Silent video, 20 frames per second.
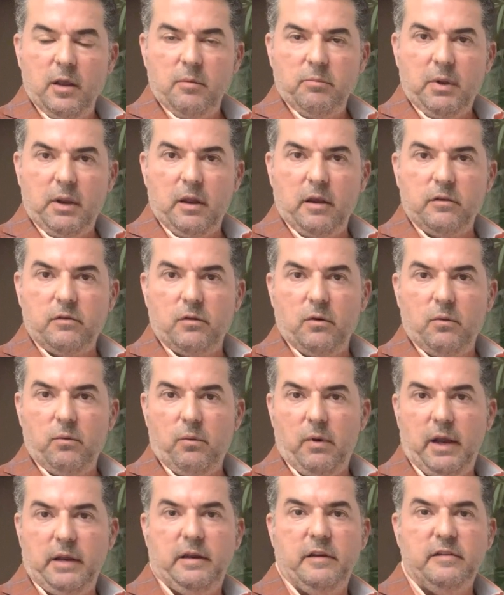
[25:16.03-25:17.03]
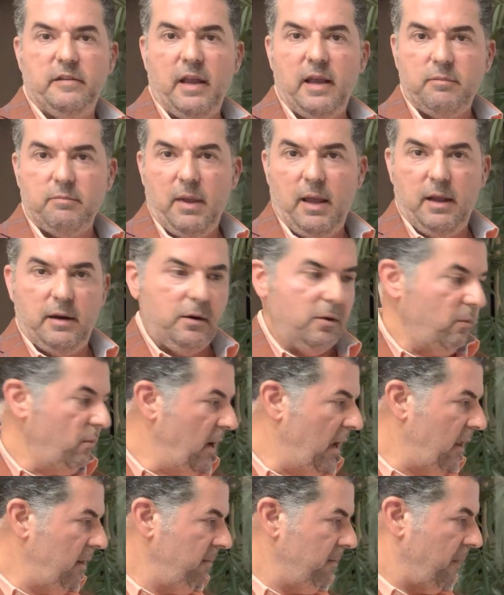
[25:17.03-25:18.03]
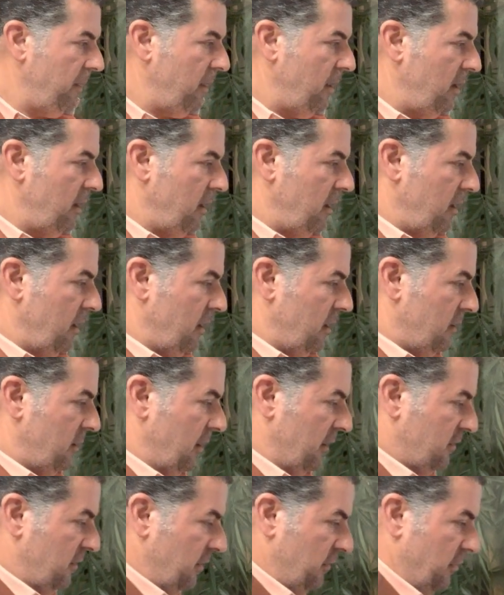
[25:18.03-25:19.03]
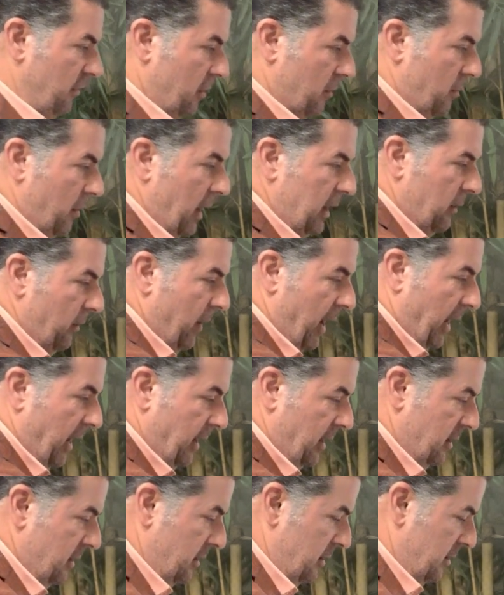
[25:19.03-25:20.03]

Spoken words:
Because why does that matter? Well, this is your runway.